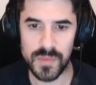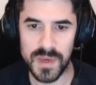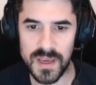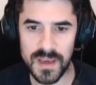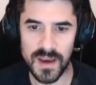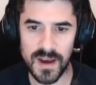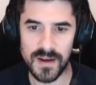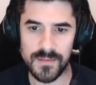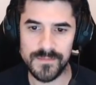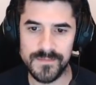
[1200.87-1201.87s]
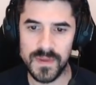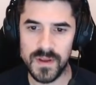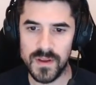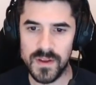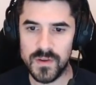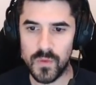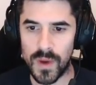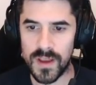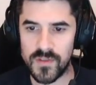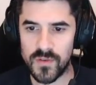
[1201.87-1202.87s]
be
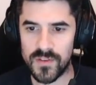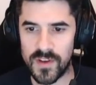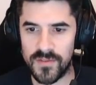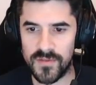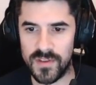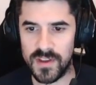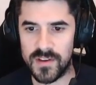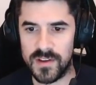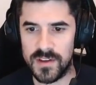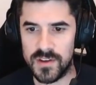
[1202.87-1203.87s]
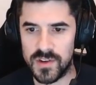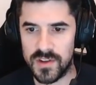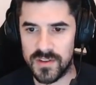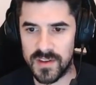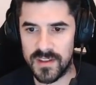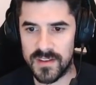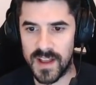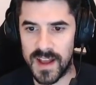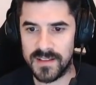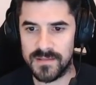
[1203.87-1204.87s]
way too soft for these conditions. It's
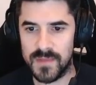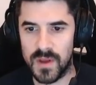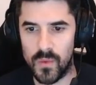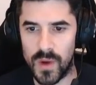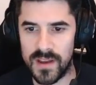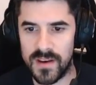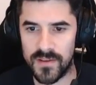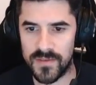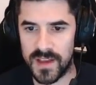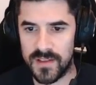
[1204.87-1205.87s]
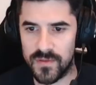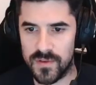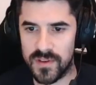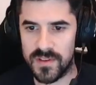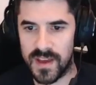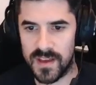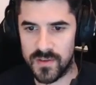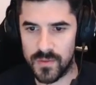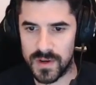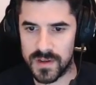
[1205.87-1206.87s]
not wet enough yet for this tire
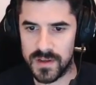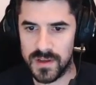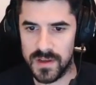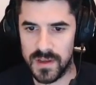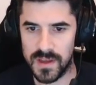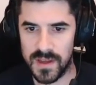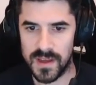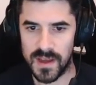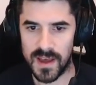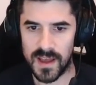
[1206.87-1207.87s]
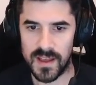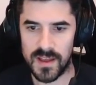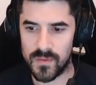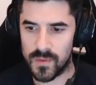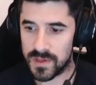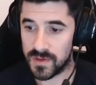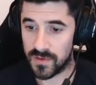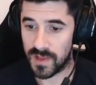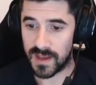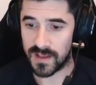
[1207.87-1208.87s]
to work. And what
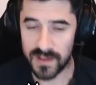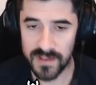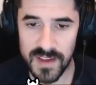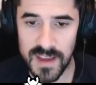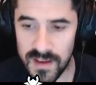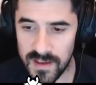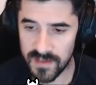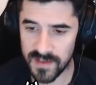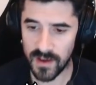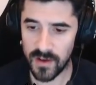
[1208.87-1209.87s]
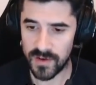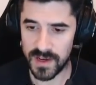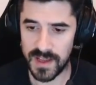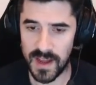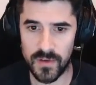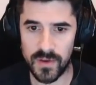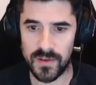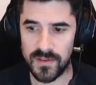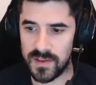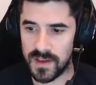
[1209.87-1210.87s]
you'll likely see is that already now you
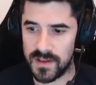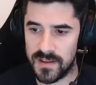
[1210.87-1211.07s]
can see it